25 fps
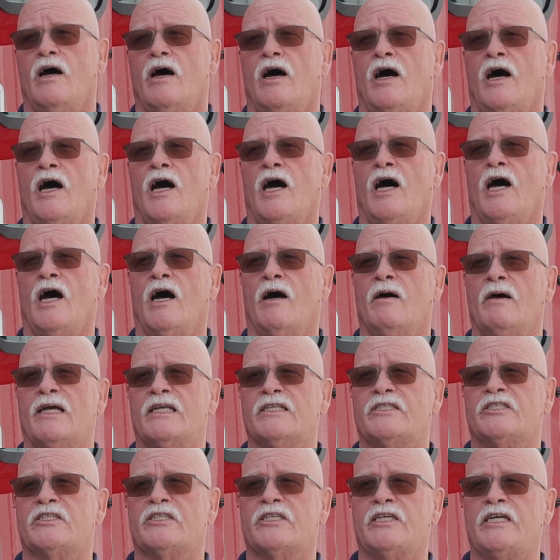
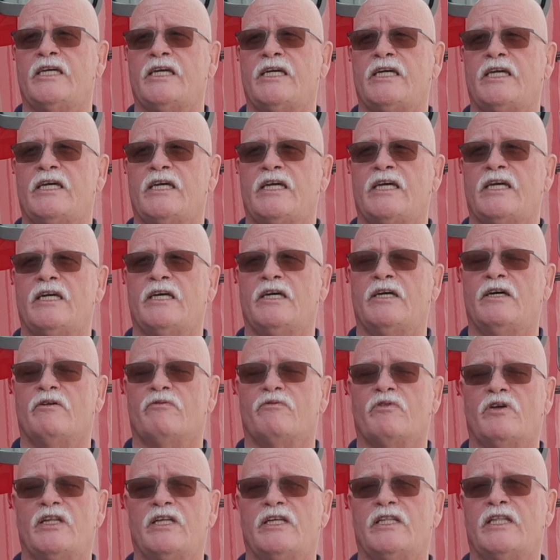and see
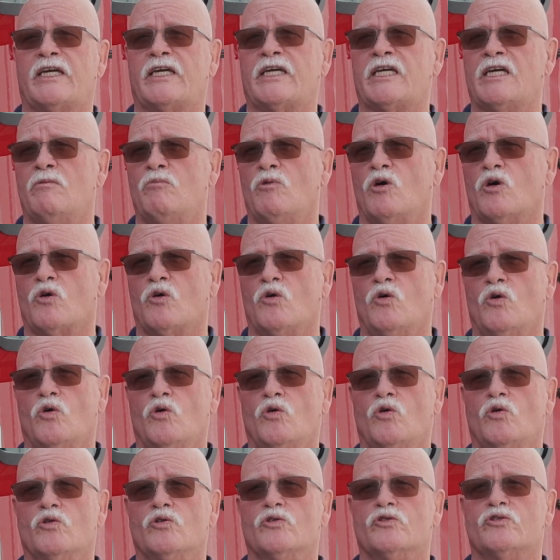if any of the
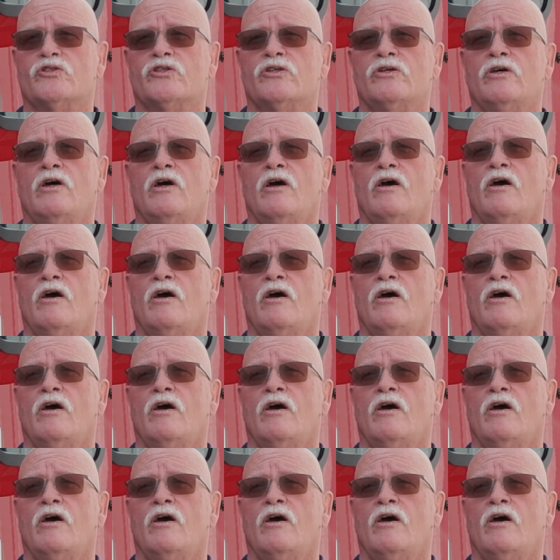chemicals